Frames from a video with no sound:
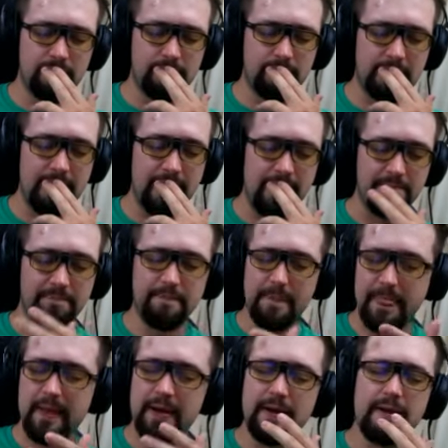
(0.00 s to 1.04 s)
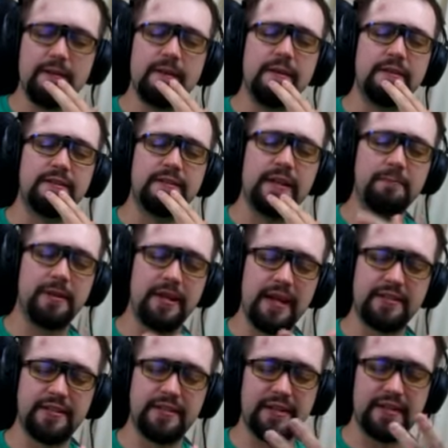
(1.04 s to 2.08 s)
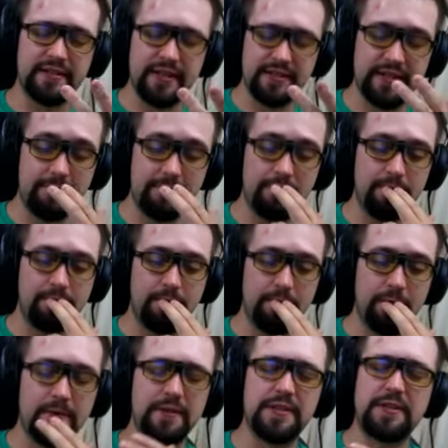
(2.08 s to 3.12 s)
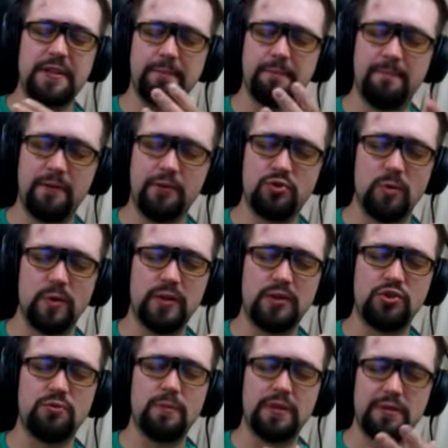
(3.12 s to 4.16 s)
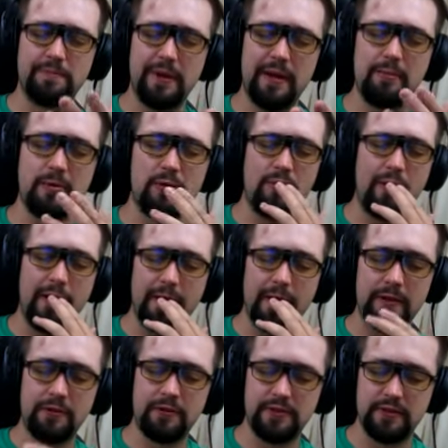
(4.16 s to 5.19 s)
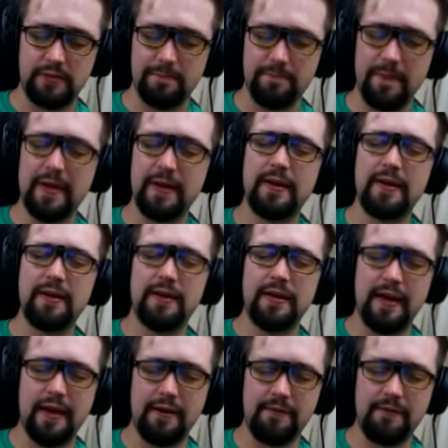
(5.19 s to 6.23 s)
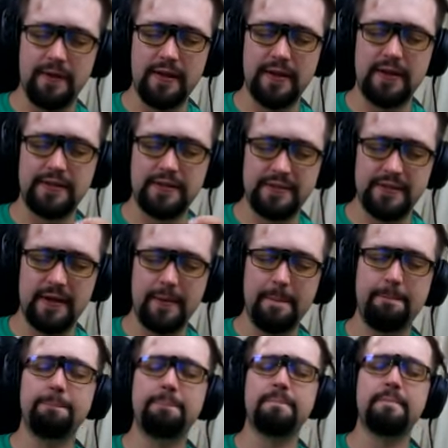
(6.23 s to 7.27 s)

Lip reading: Yeah, in some cases, as I said before, some virtual instruments may require you to have some